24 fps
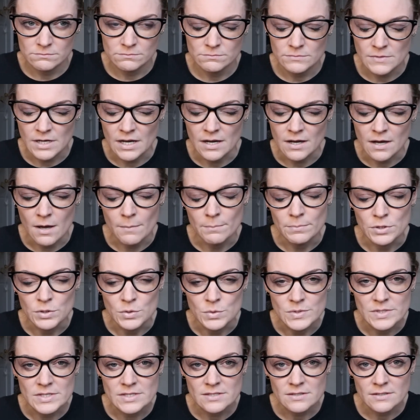
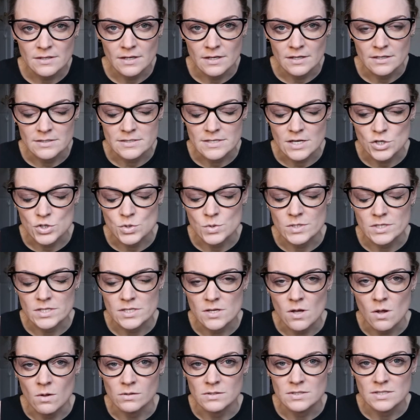abuse and sexual
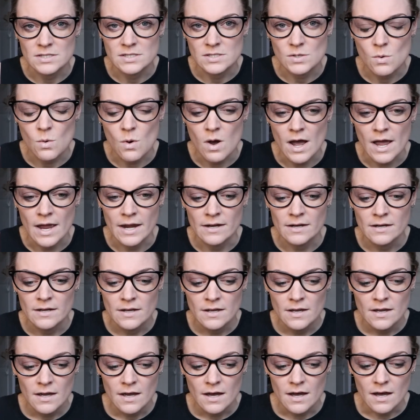assault is quite
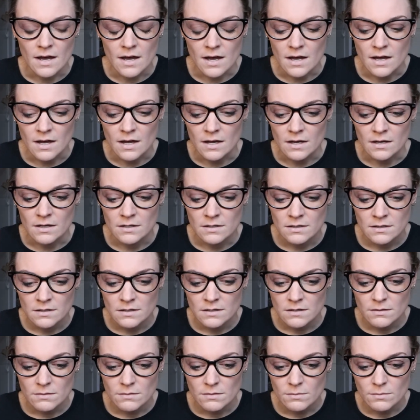
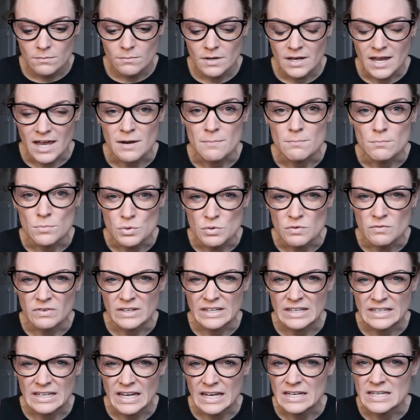kind of
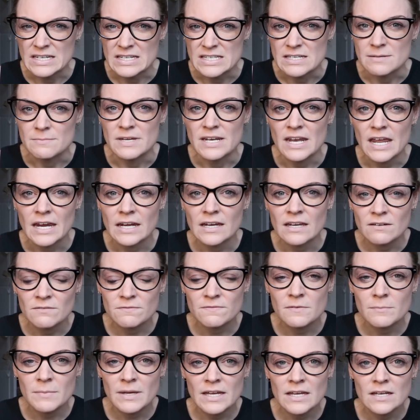moving and intimidating
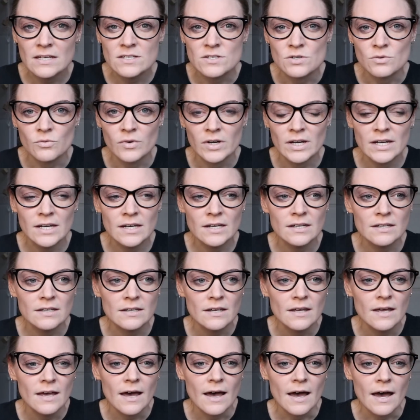for me to read.
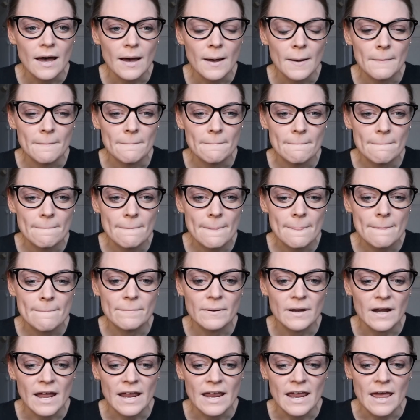
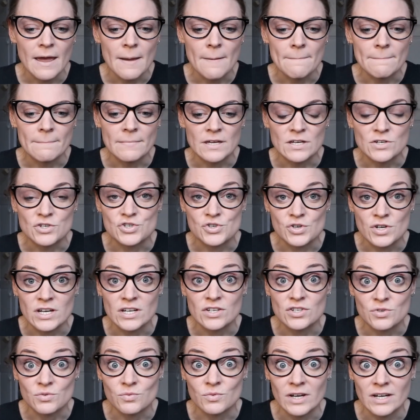But I am intrigued
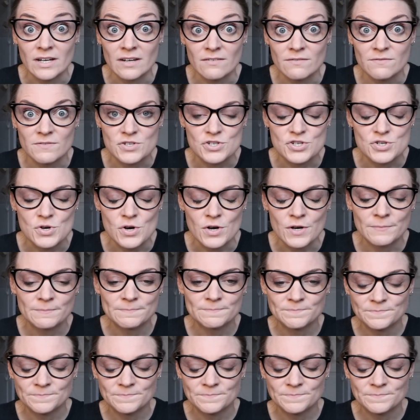to read it for sure.